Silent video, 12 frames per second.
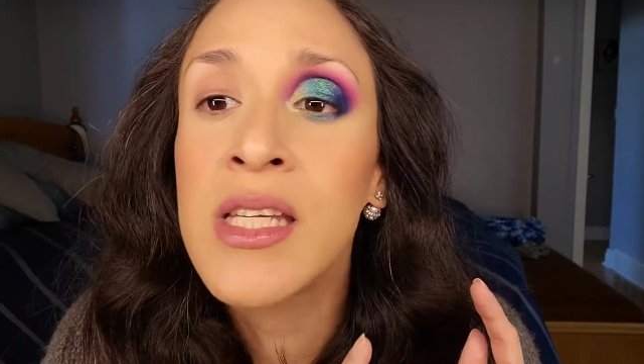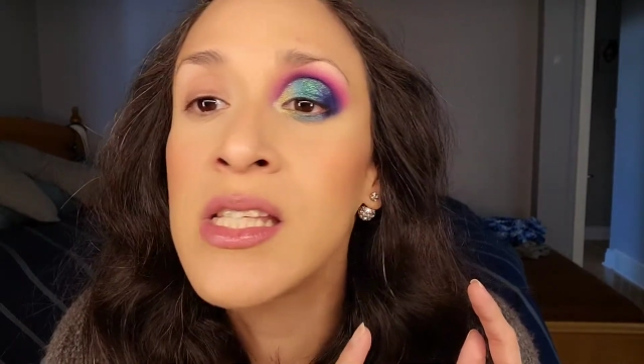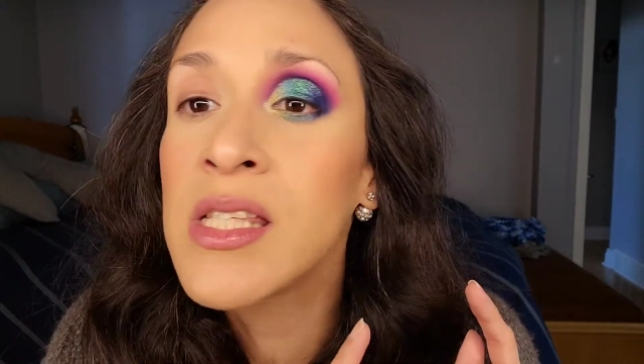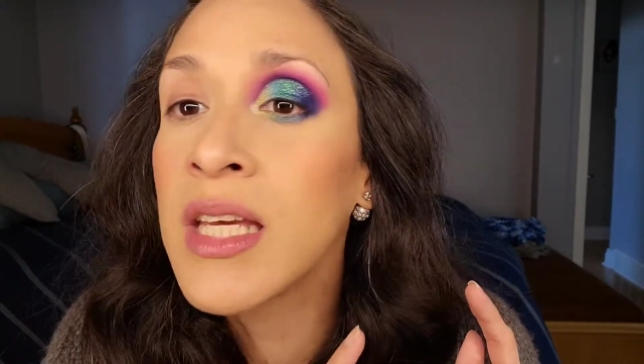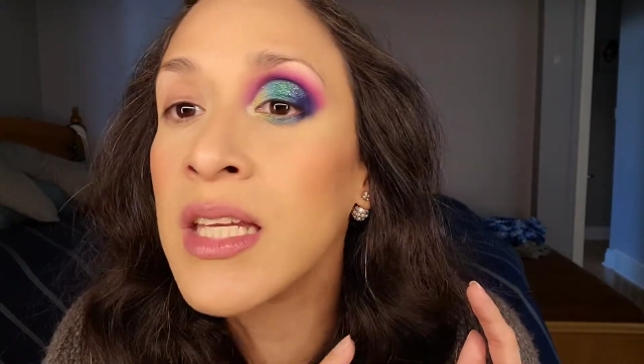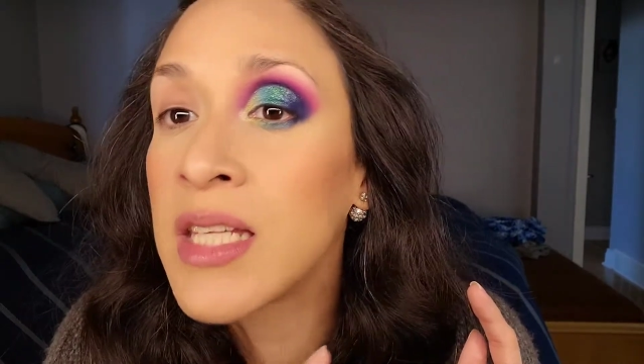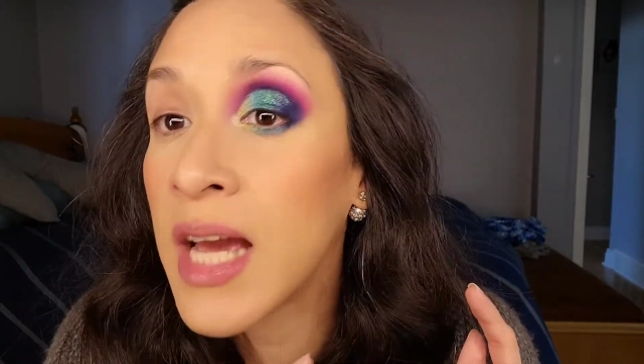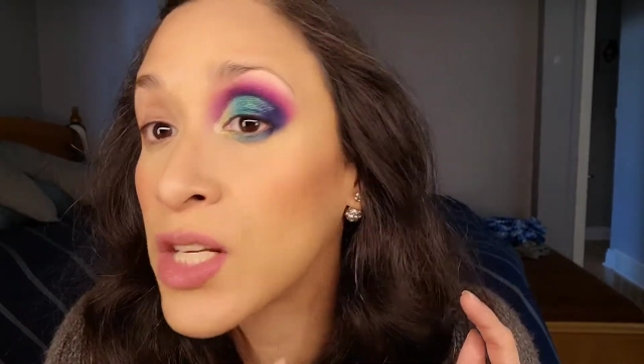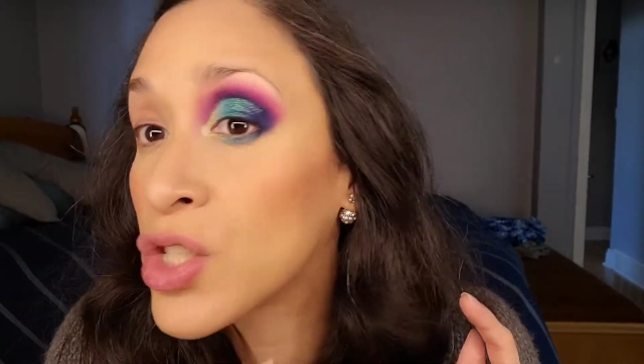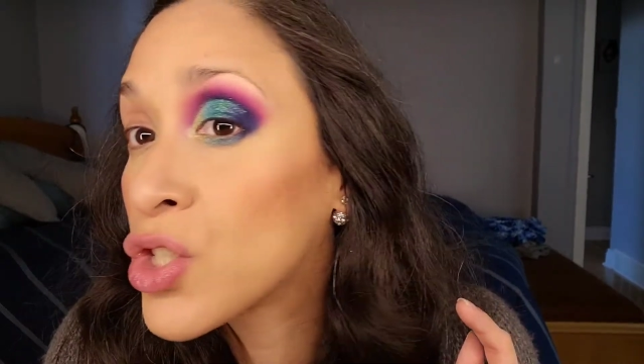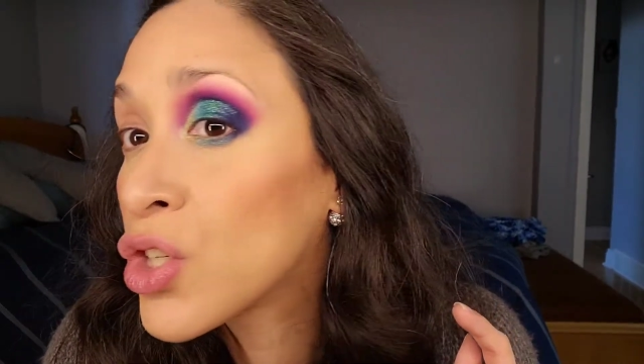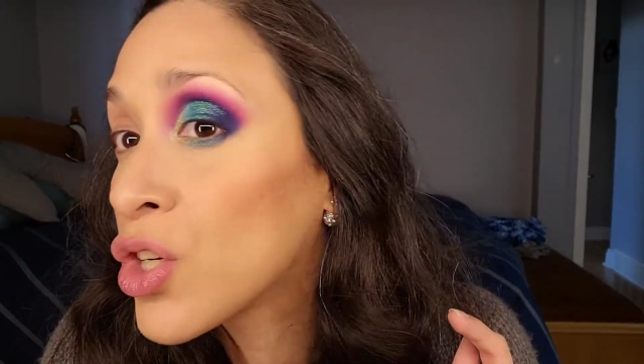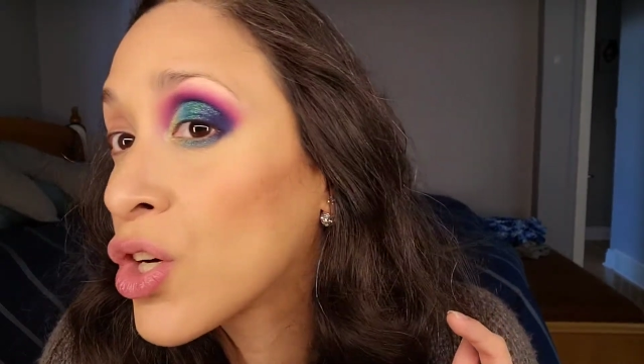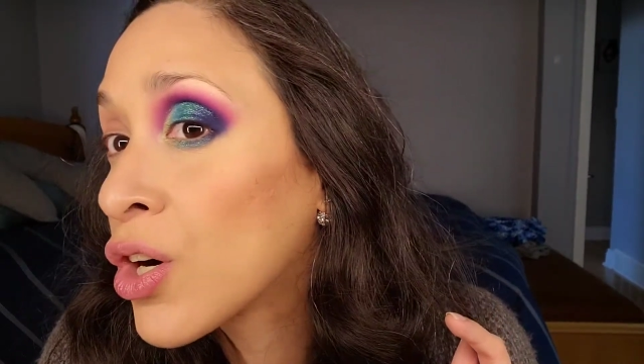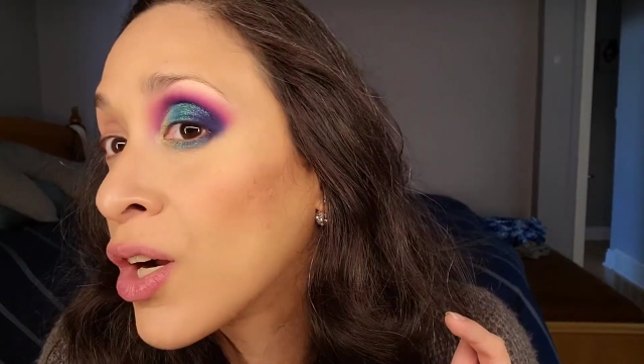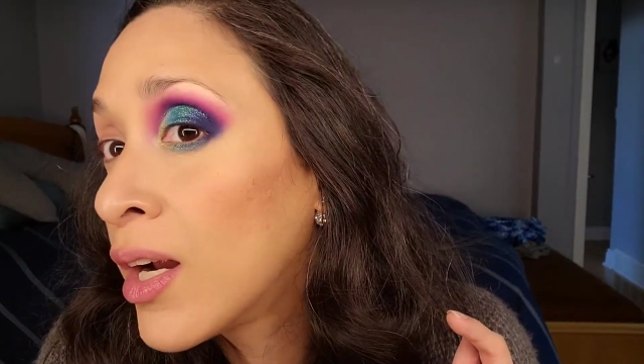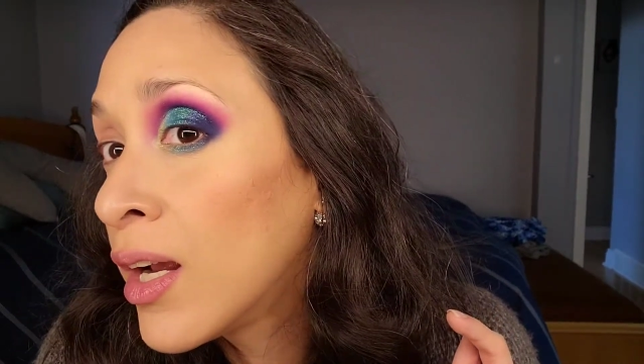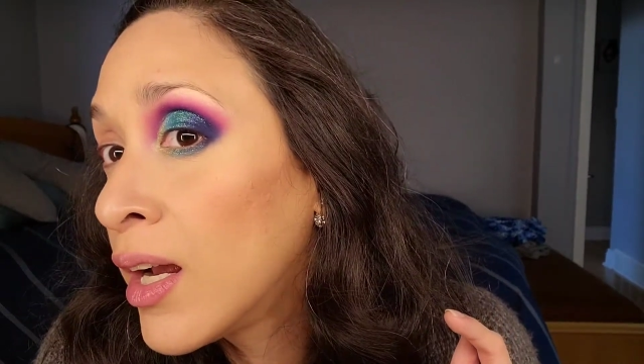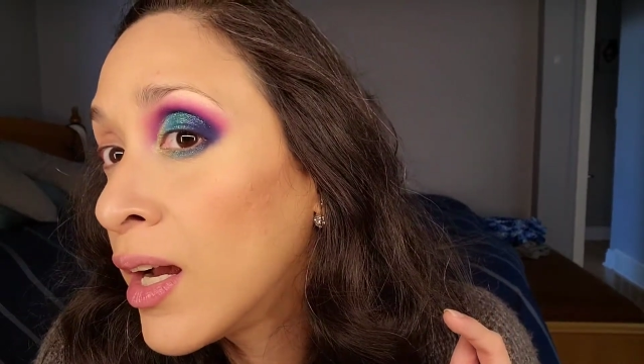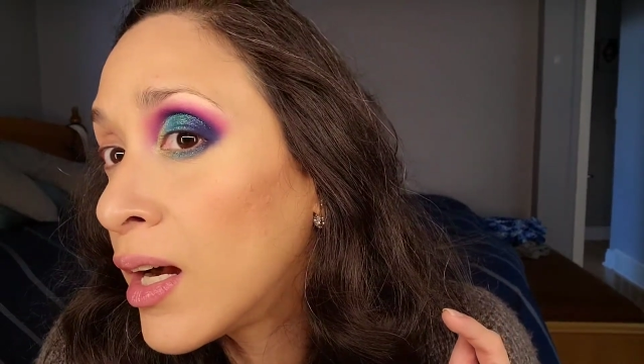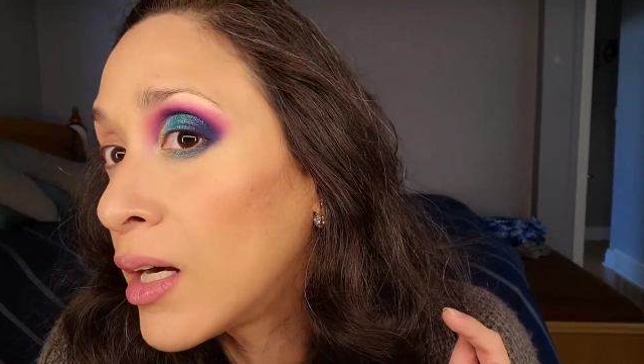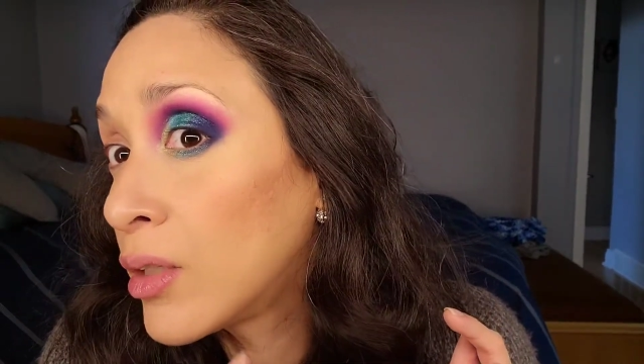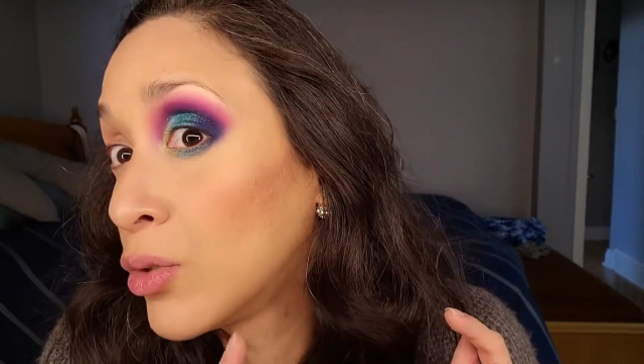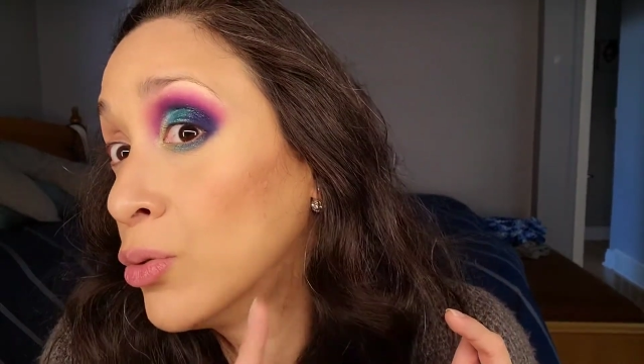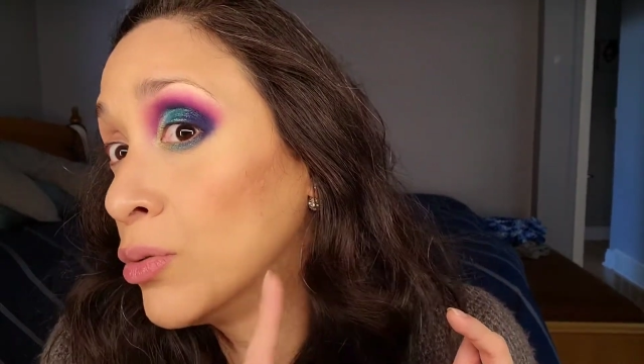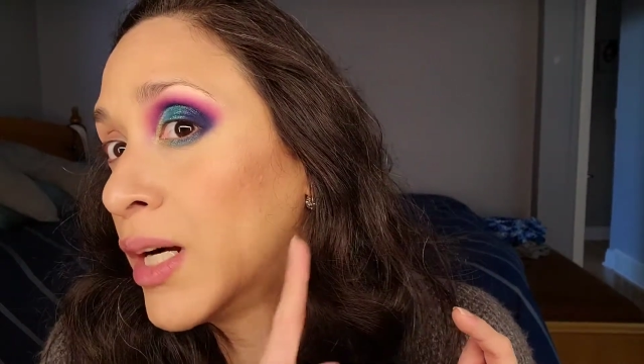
skin texture. Oh,